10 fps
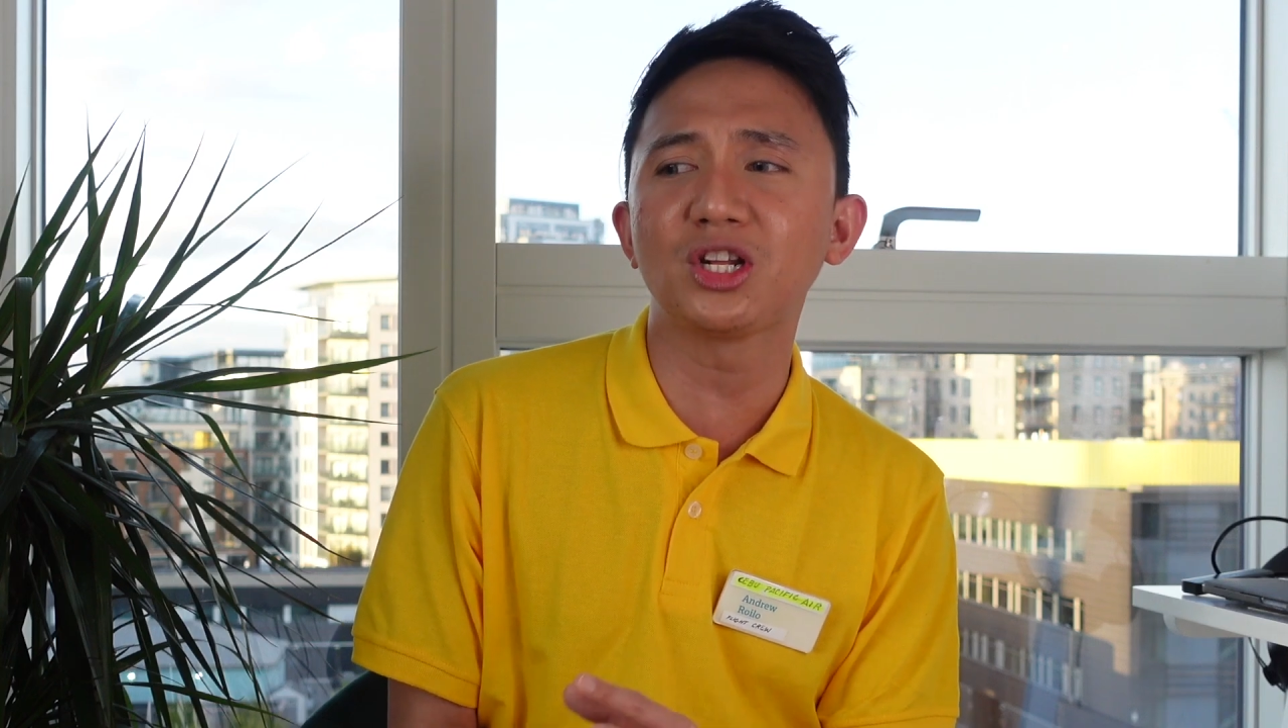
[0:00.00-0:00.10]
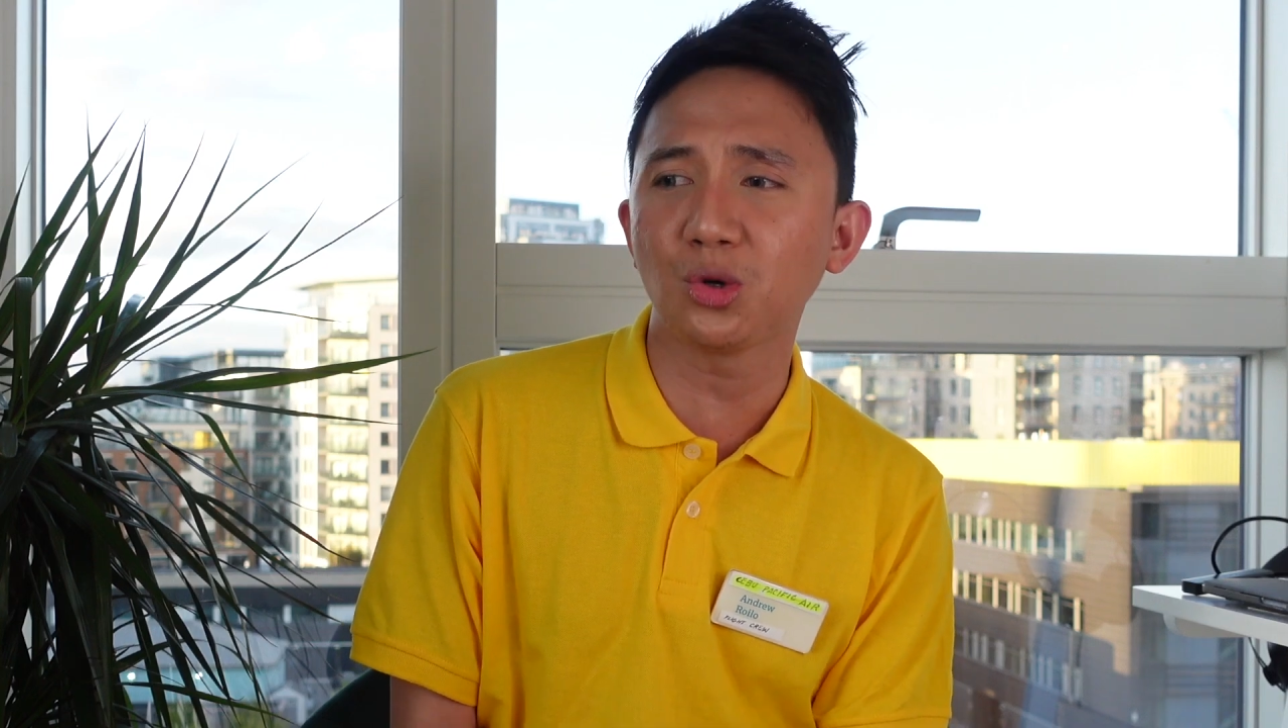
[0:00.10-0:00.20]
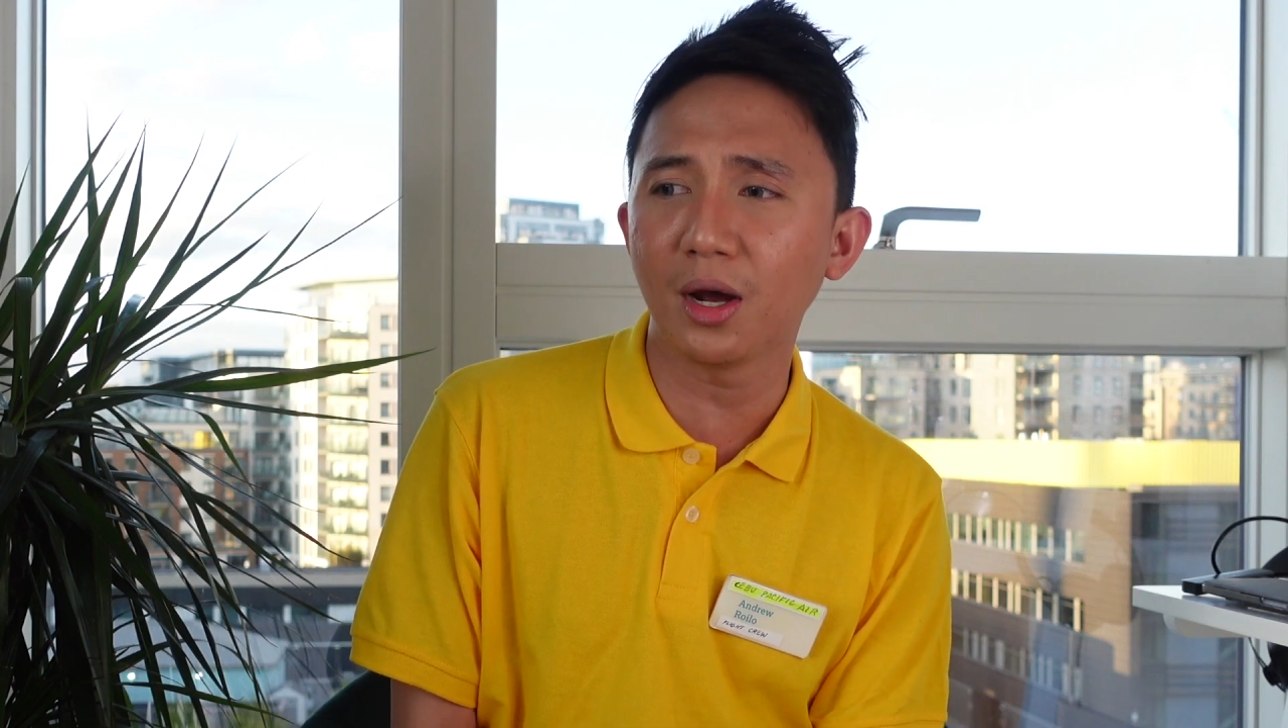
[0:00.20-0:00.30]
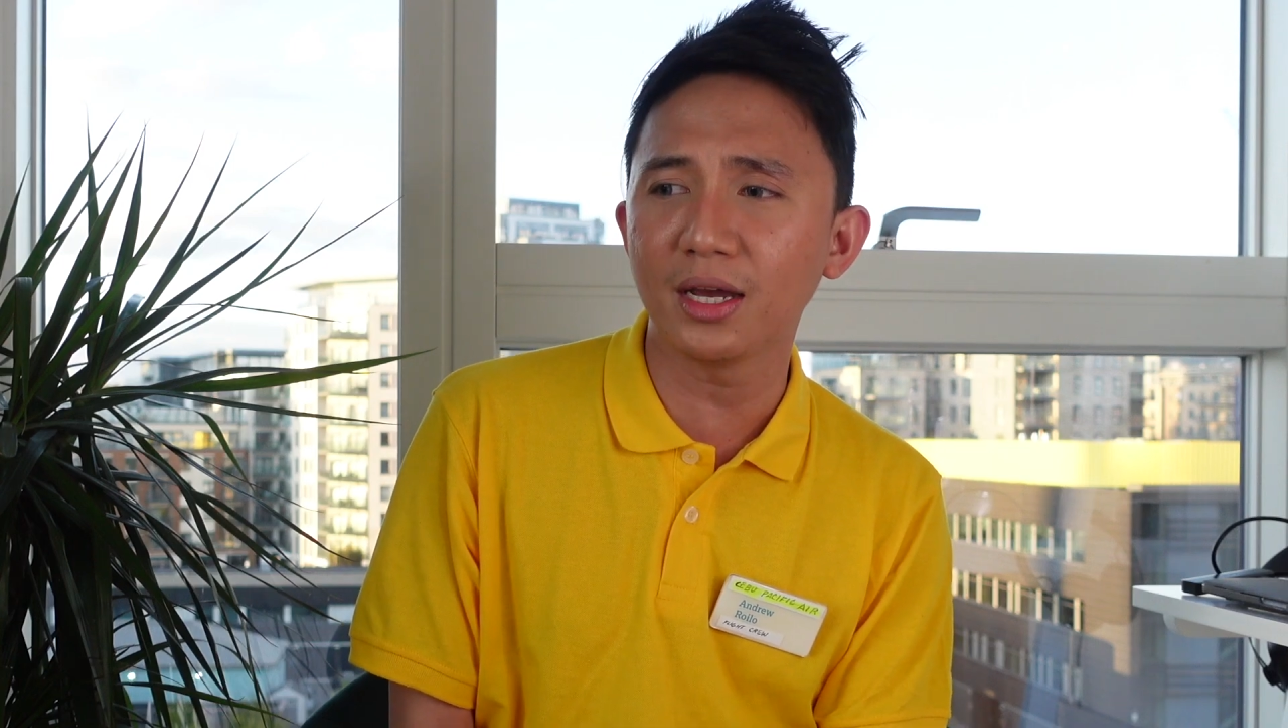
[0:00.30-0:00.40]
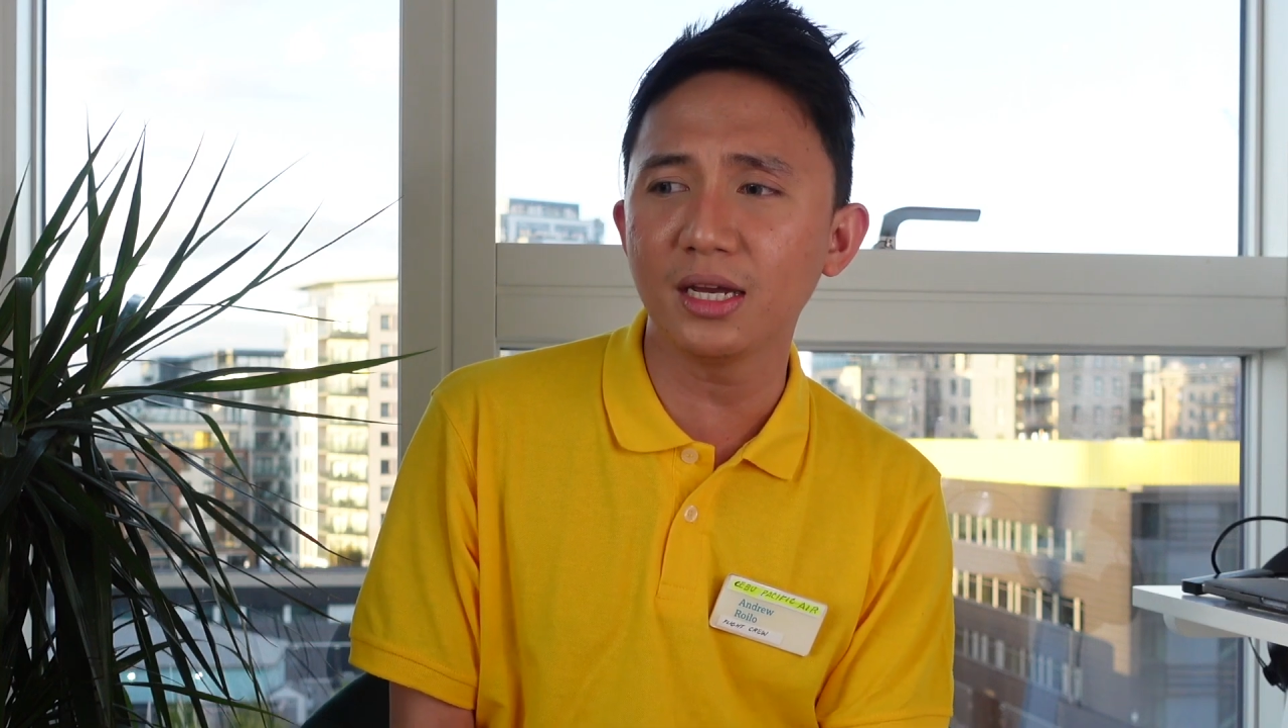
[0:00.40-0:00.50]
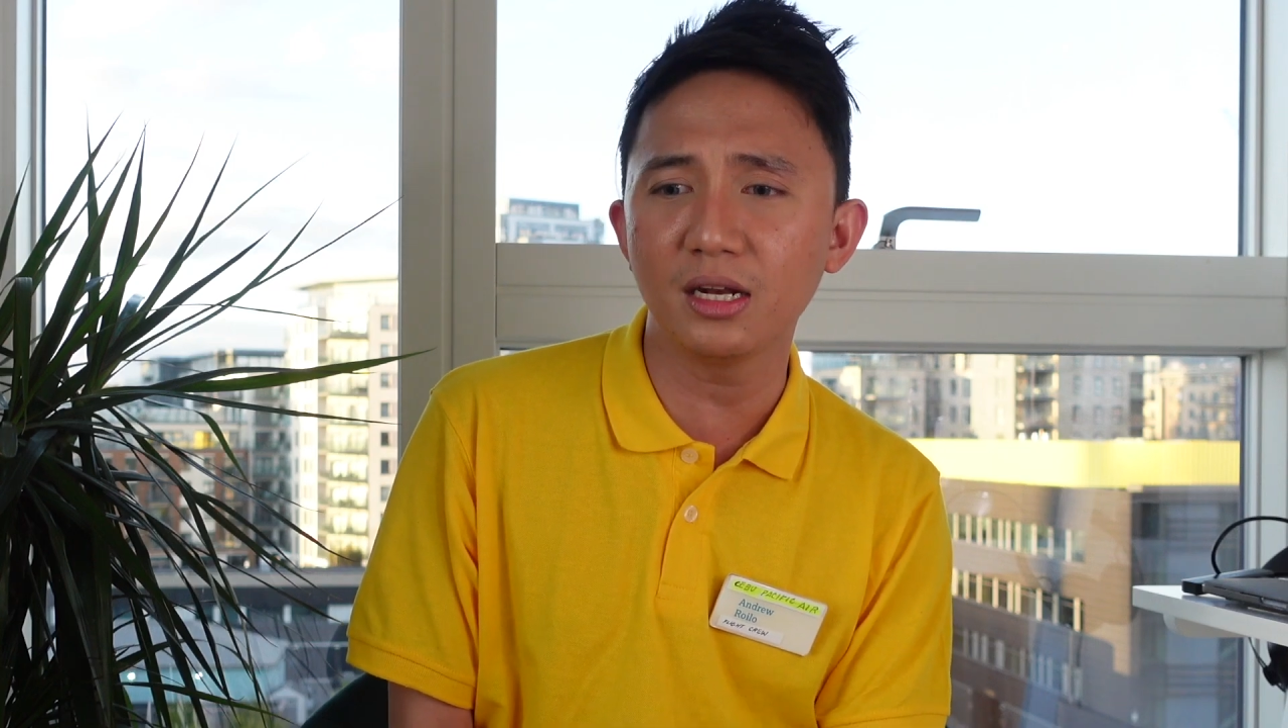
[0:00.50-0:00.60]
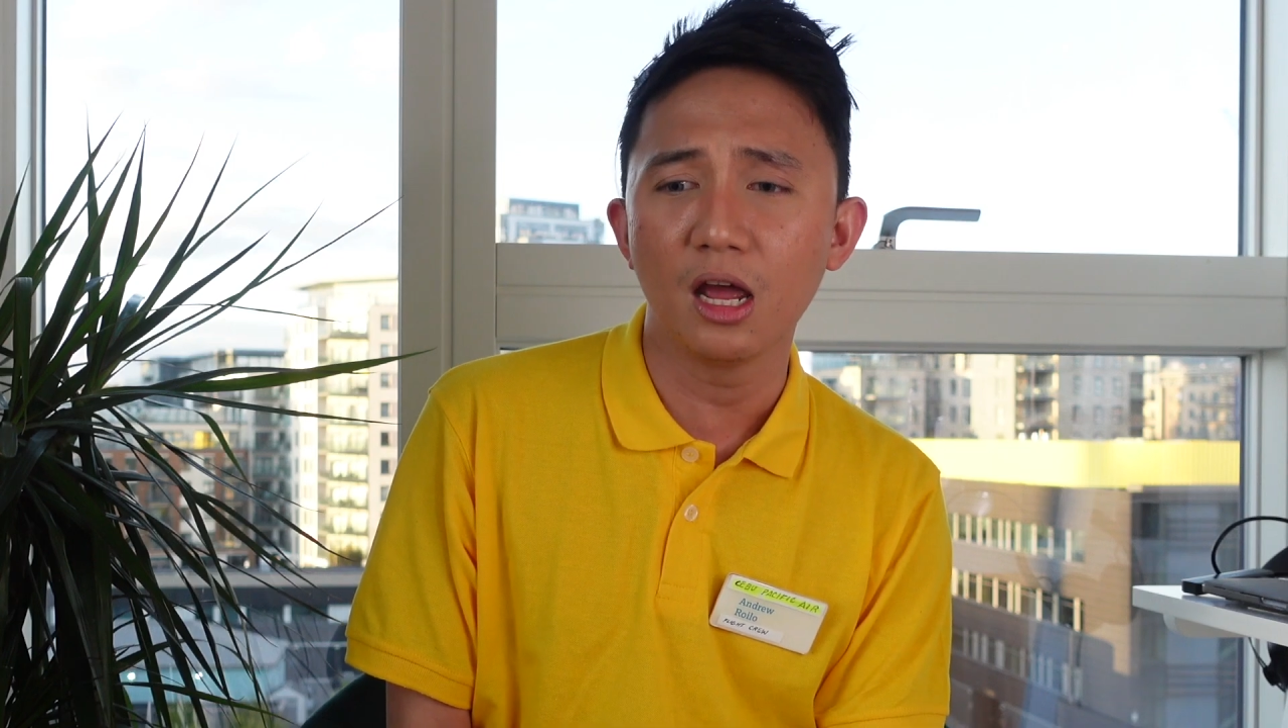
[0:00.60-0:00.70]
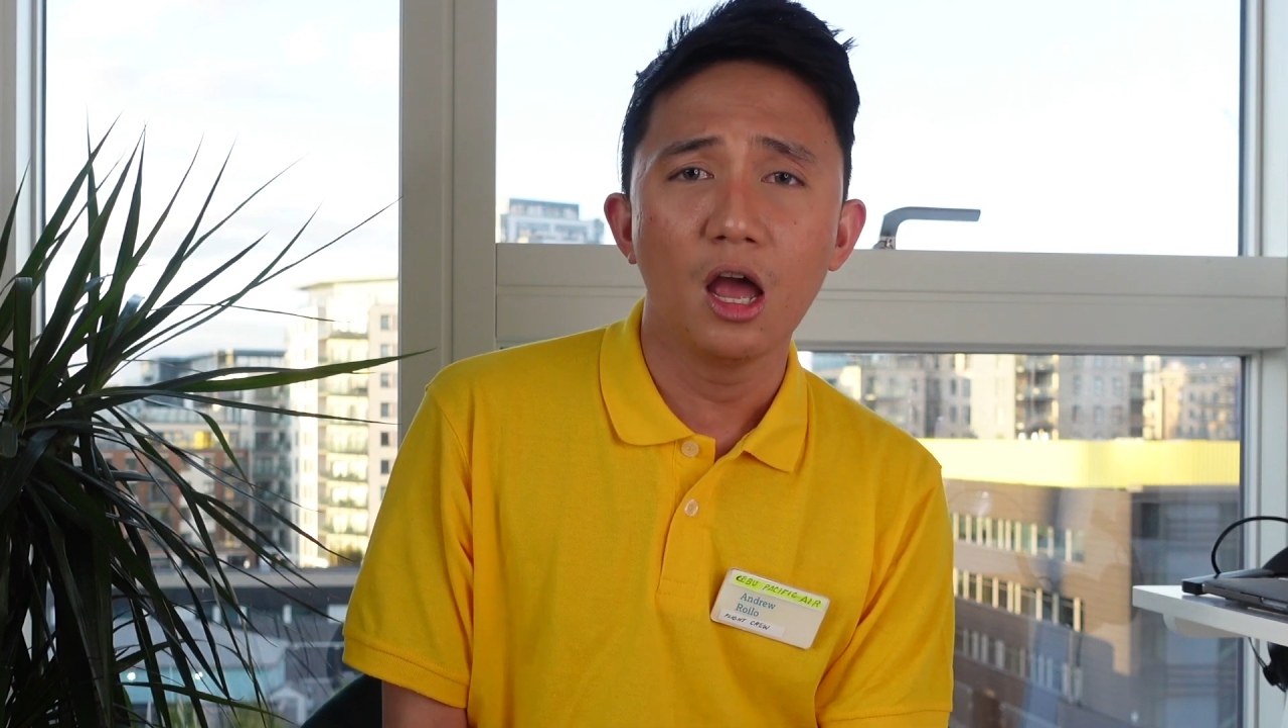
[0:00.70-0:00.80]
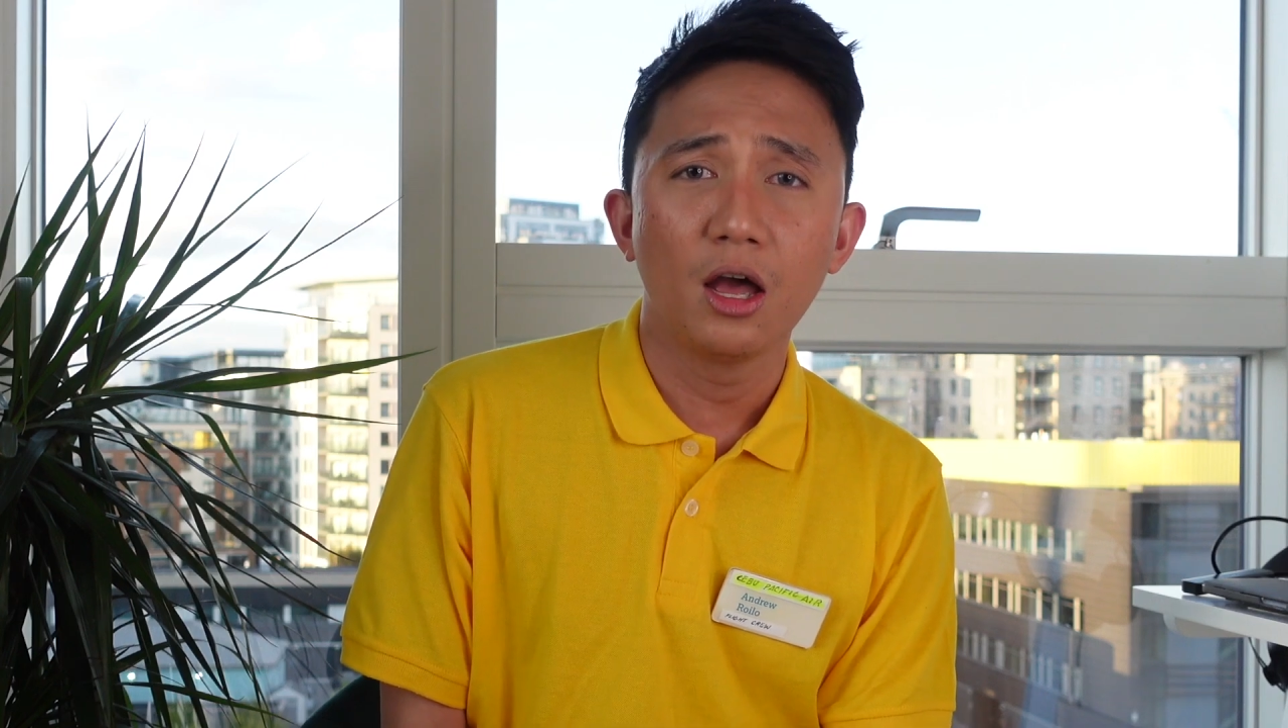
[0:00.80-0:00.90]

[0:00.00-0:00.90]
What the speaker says: tried